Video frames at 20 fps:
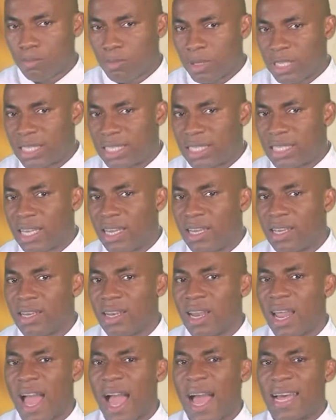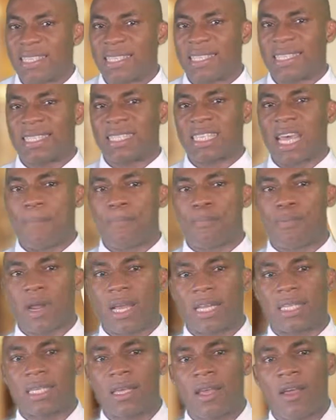be seen as
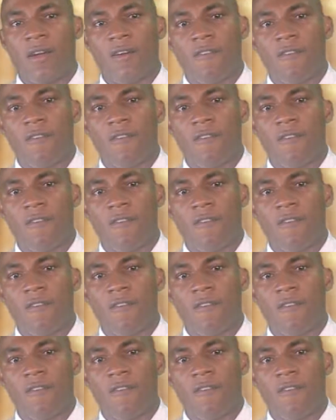separate